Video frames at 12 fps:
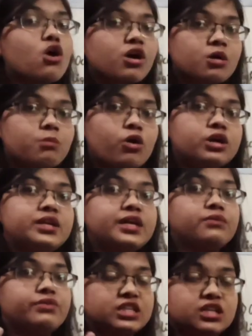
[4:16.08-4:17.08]
about
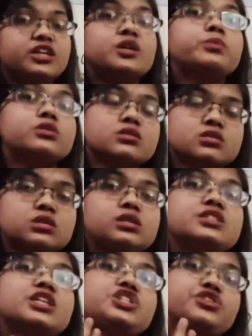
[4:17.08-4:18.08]
that whether a person is
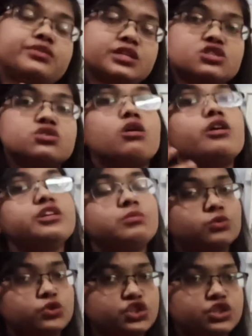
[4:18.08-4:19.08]
at rest or in
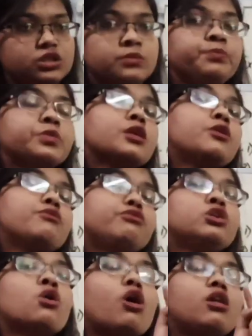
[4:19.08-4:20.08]
motion,
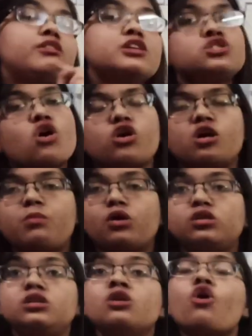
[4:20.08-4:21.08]
we always talk
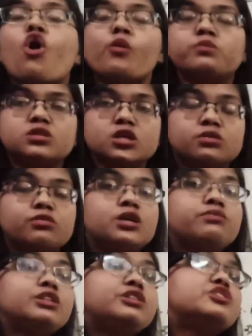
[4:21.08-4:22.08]
about the observer
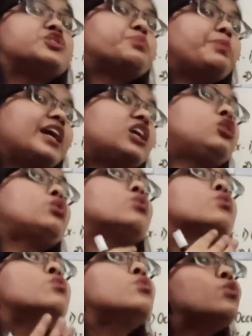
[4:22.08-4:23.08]
with respect
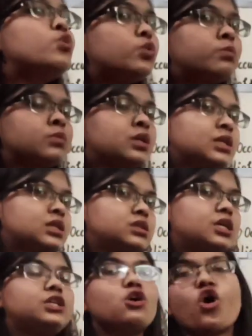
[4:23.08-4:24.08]
to whom
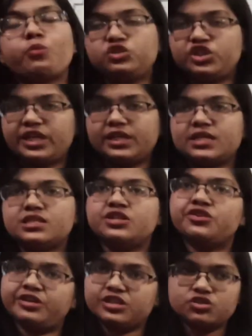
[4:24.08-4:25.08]
that object is in
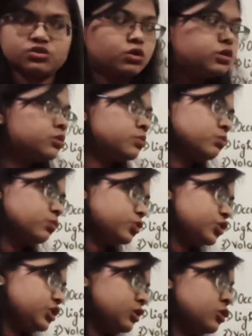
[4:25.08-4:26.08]
rest or
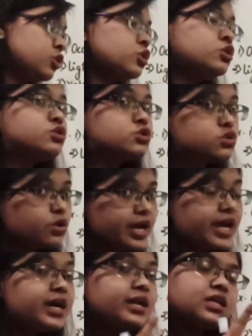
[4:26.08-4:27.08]
motion. So
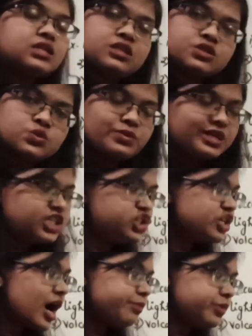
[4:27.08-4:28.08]
here in this very
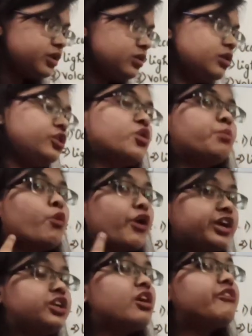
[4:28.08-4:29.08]
chapter, your
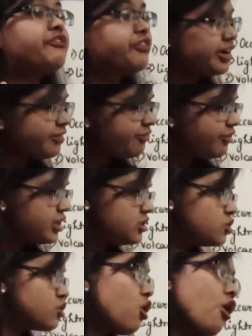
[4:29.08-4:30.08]
point of
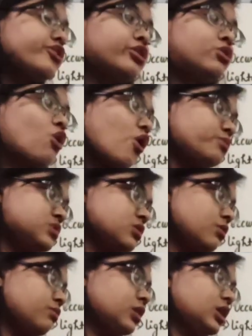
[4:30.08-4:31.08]
reference or your
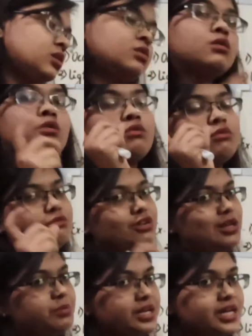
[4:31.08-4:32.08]
observer
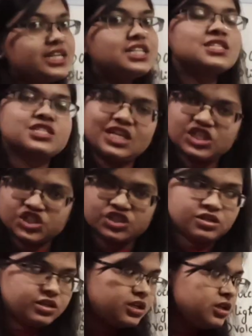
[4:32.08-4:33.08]
will be at
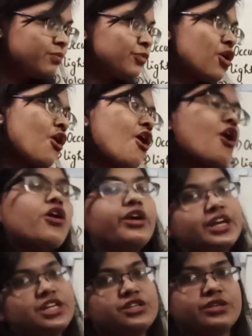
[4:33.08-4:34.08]
stationary or
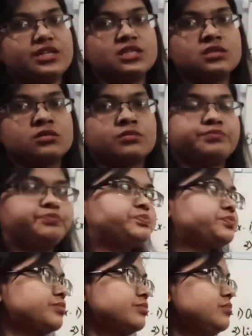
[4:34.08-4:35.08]
at rest.
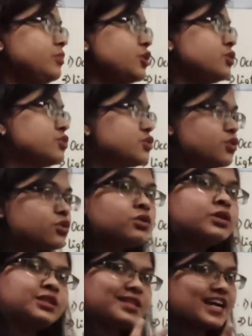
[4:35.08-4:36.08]

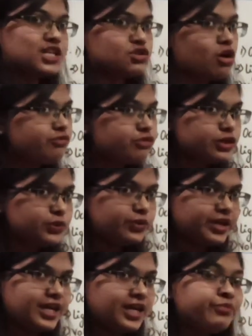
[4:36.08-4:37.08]
So that's all for
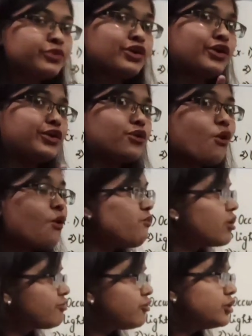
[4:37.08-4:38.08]
today. The
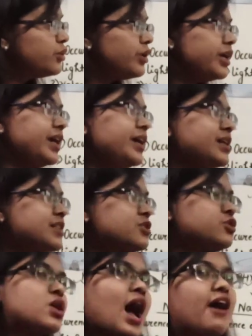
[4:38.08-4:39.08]
homework for today is
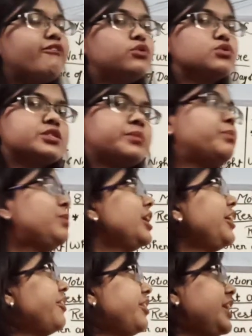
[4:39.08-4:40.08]
you have to
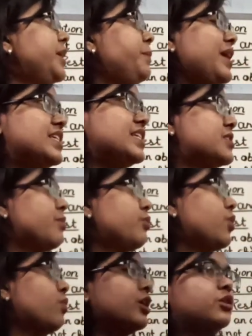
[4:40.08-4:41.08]
simply read page number
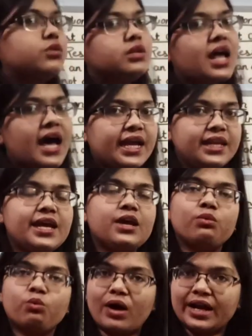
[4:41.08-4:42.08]
109
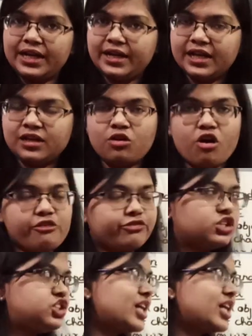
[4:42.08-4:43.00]
and 110 of your